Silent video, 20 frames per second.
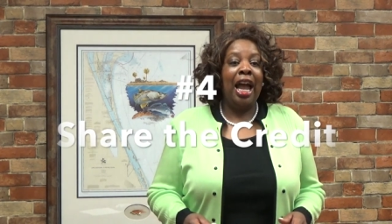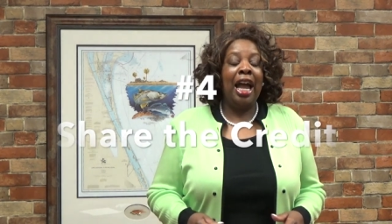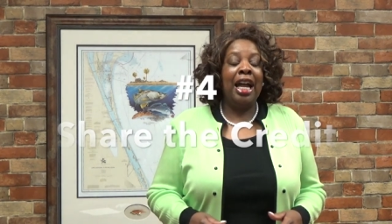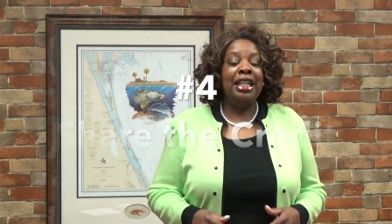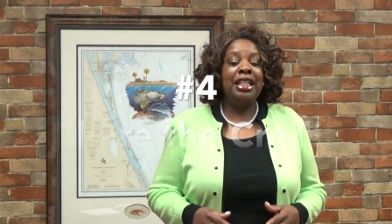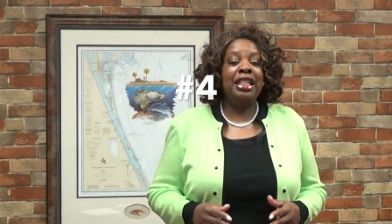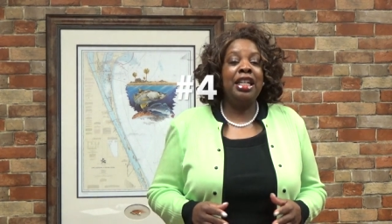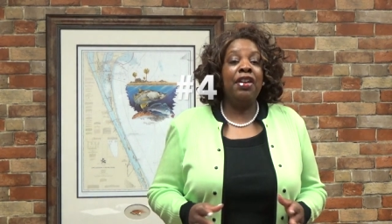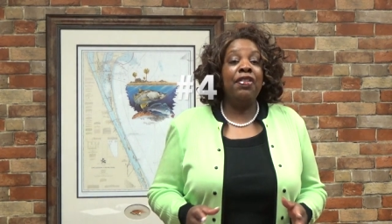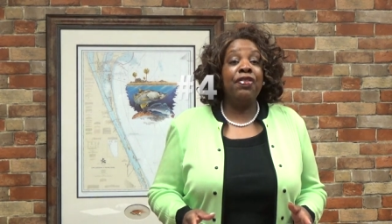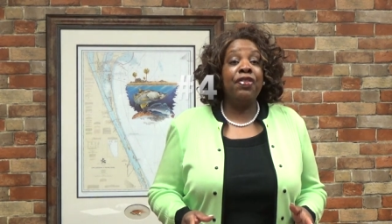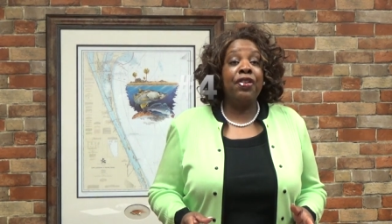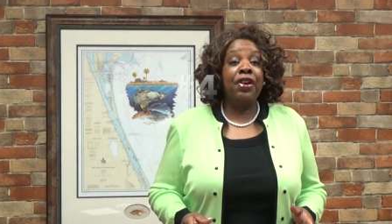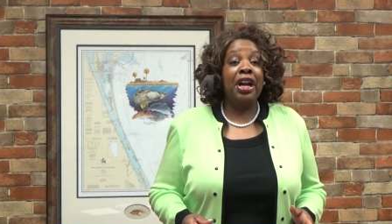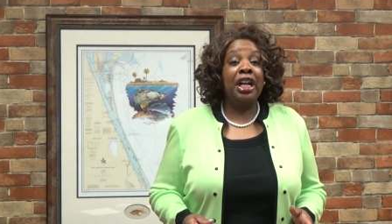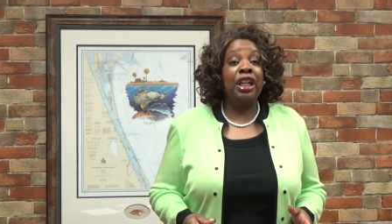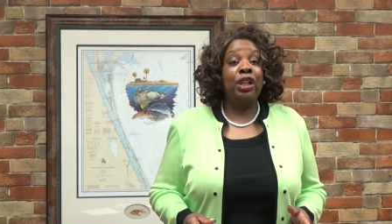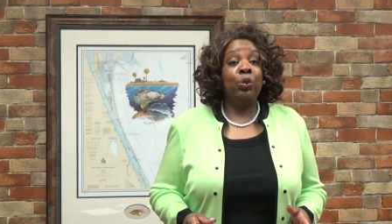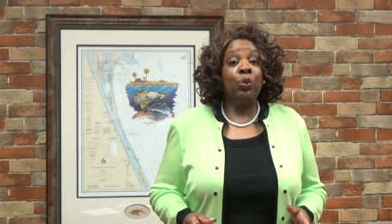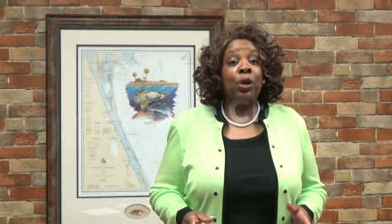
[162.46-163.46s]
and give
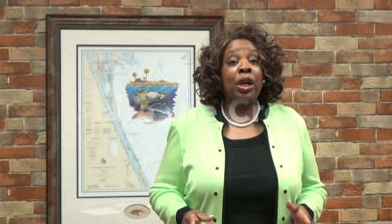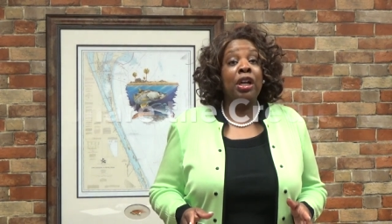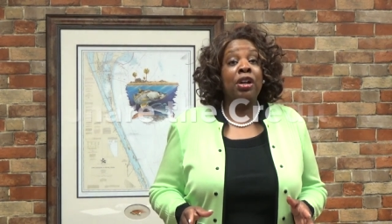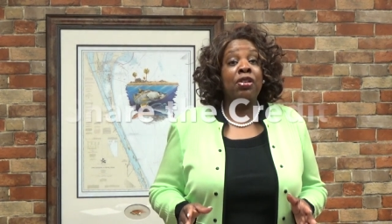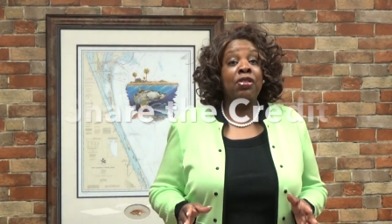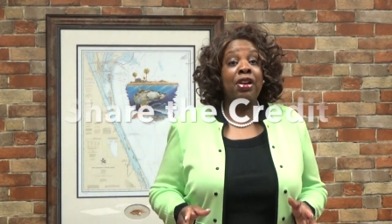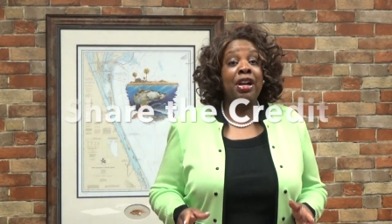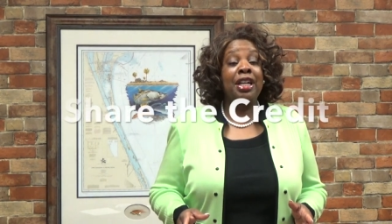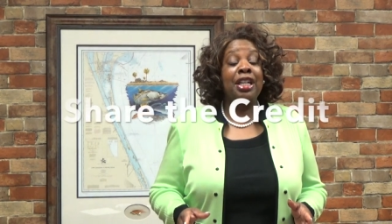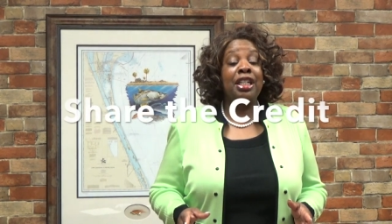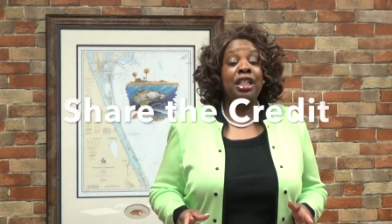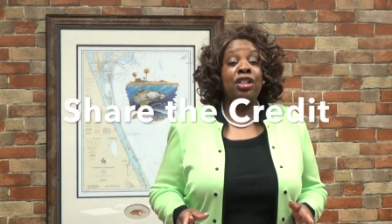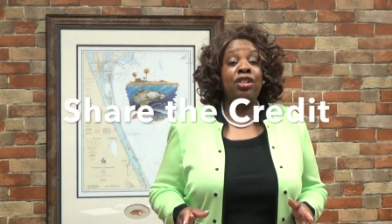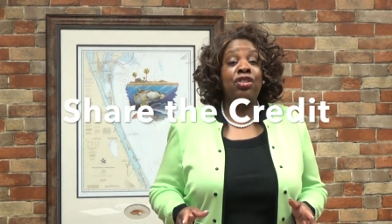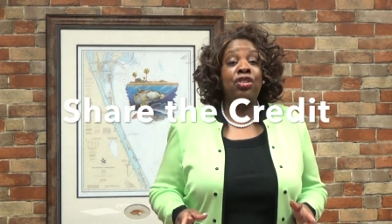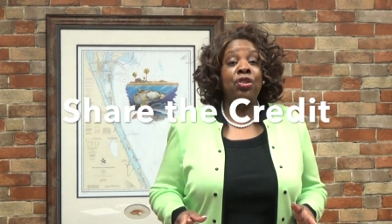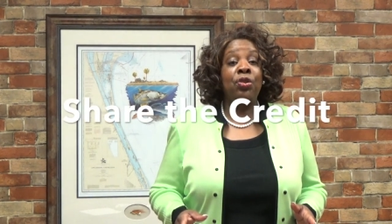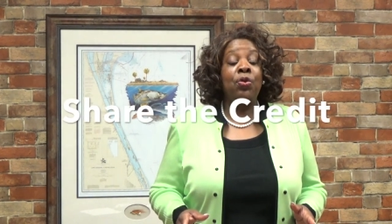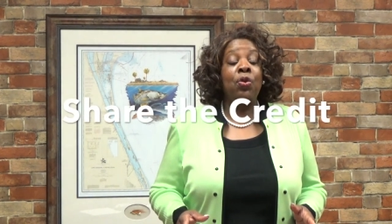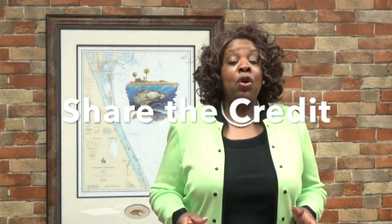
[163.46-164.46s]
credit where credit
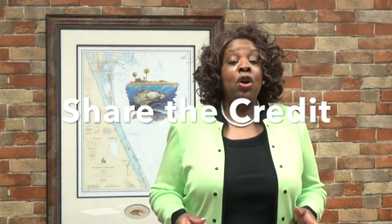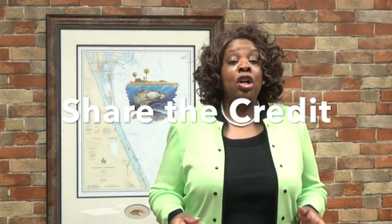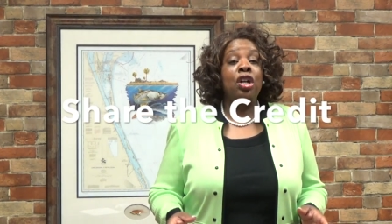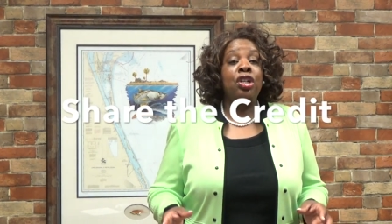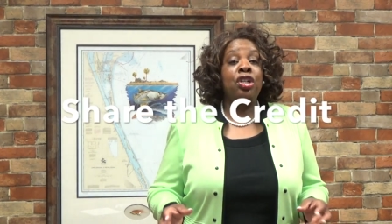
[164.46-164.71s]
is due.